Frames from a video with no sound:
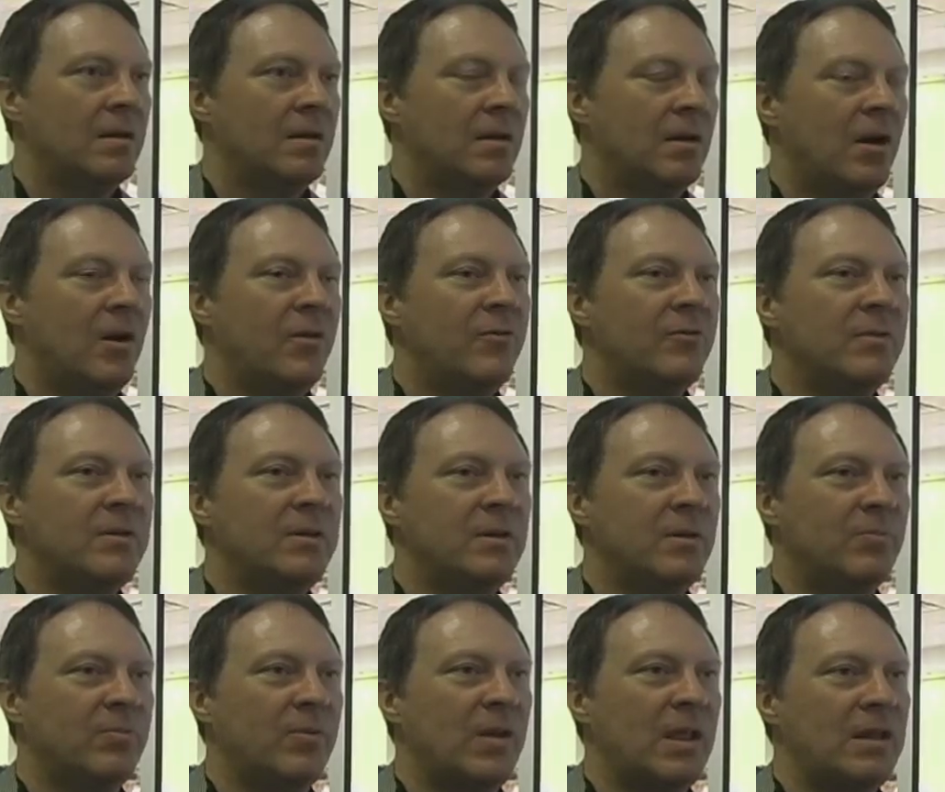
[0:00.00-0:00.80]
Hopefully
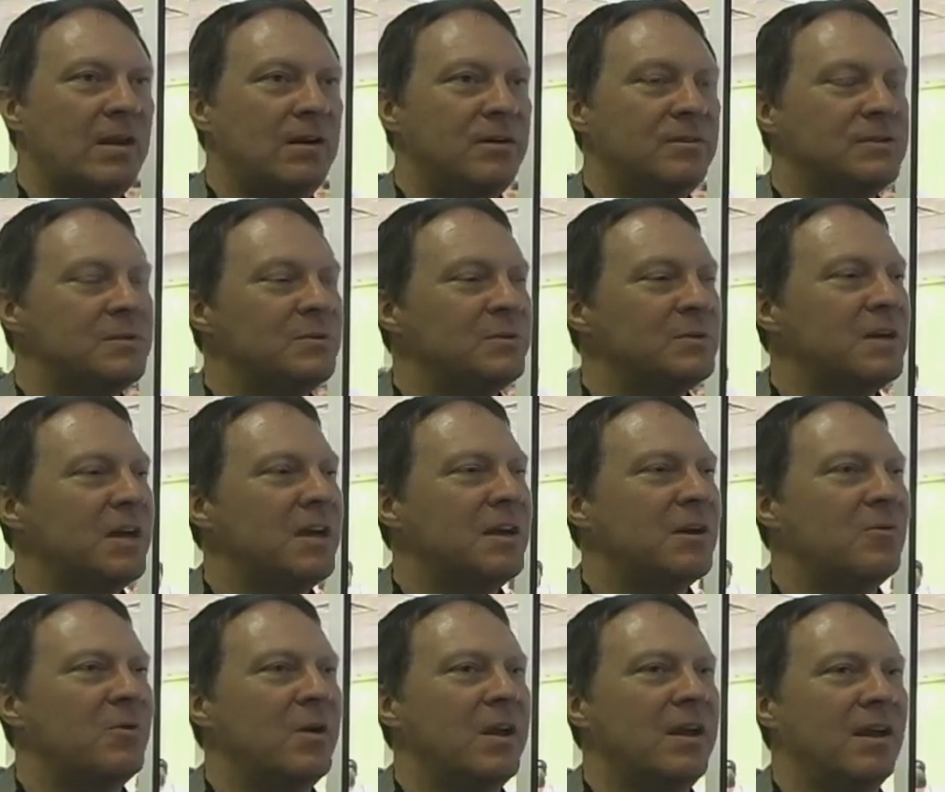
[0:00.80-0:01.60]
the players would
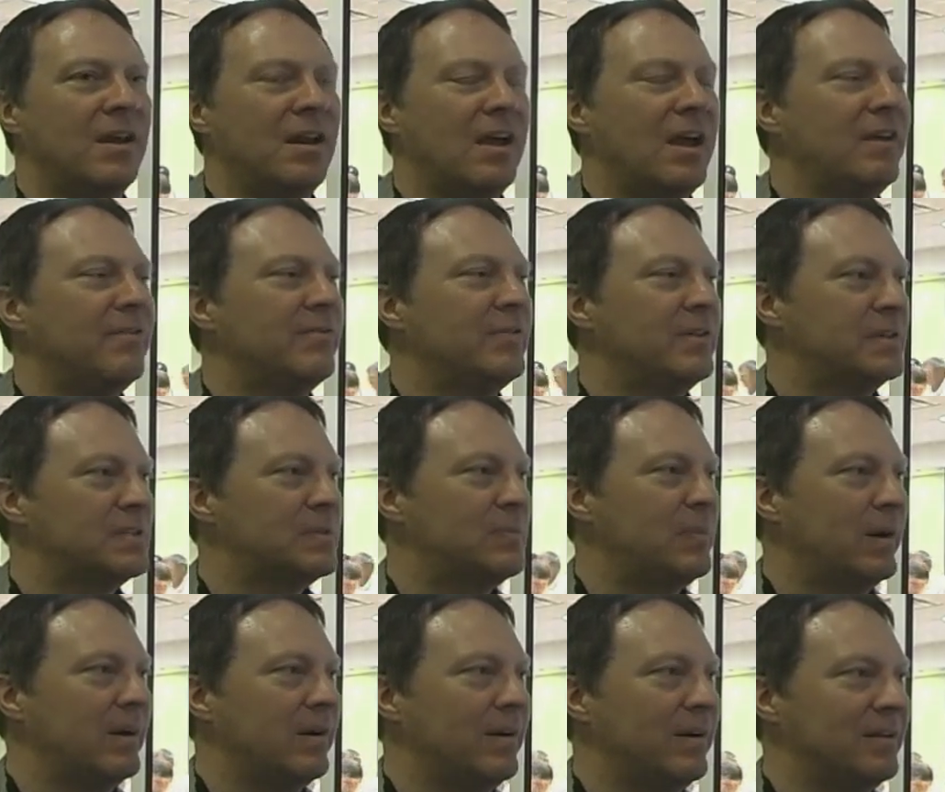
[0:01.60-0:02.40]
take away a life
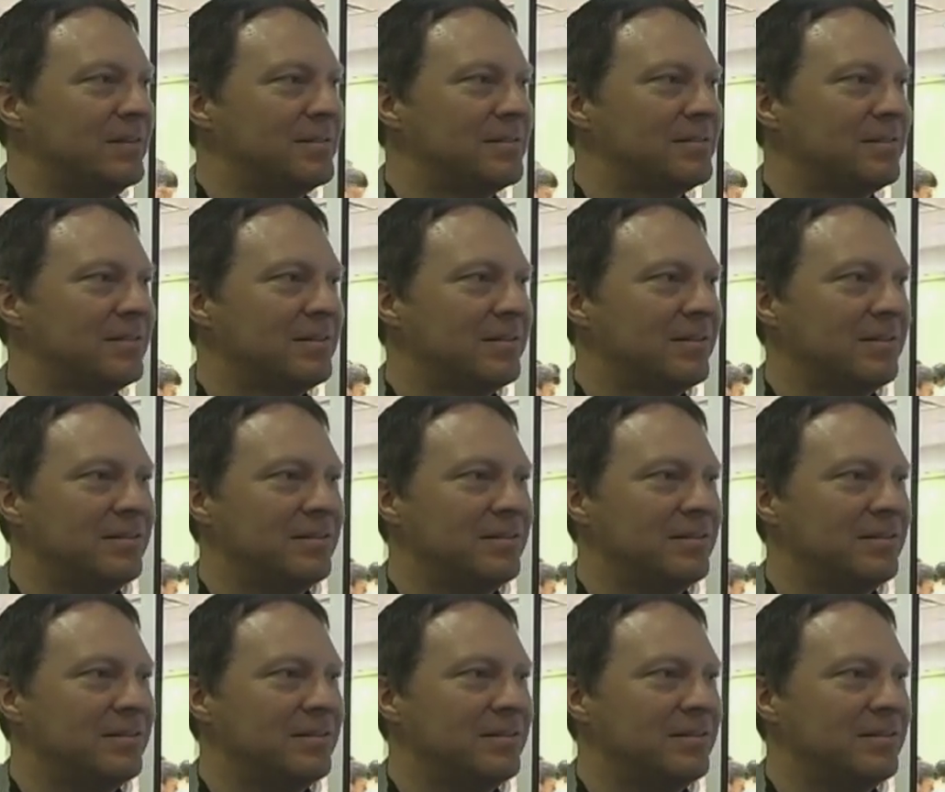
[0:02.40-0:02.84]
experience.